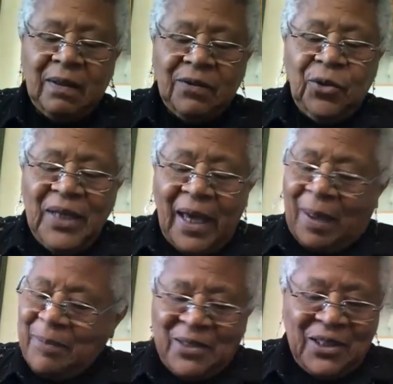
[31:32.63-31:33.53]
So, yeah, I
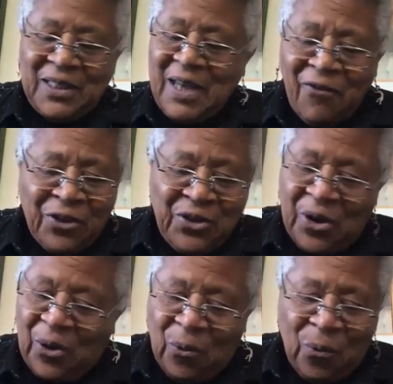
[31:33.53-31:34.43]
mean, you never
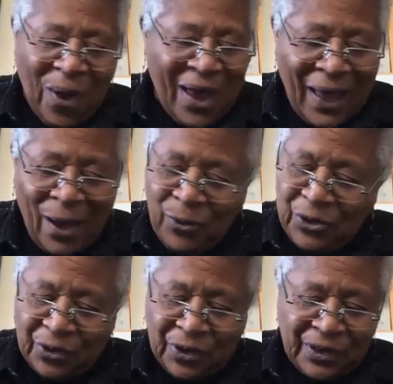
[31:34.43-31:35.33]
know how
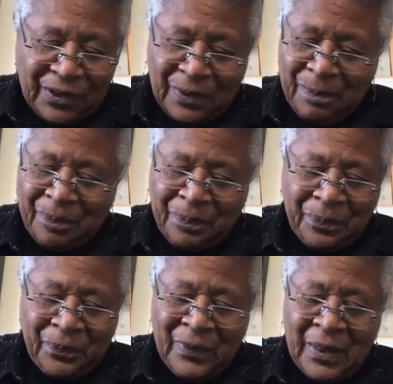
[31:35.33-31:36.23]
you're going to,
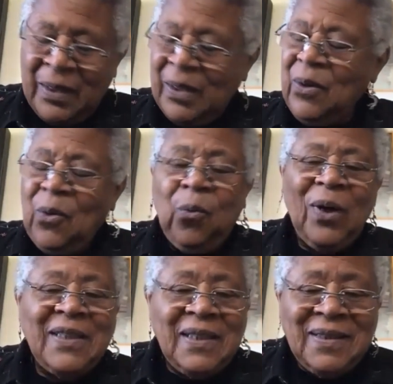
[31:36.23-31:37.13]

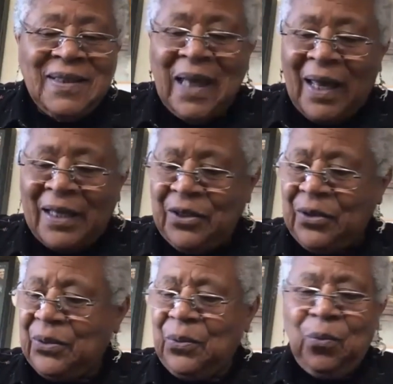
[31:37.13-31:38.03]
what's inside
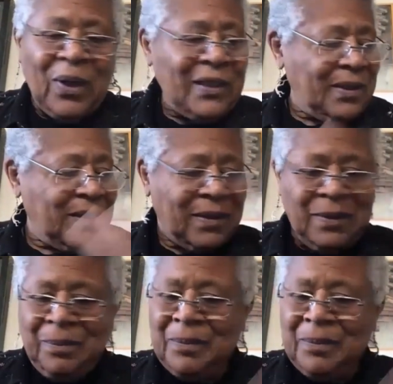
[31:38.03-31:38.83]
you, what's.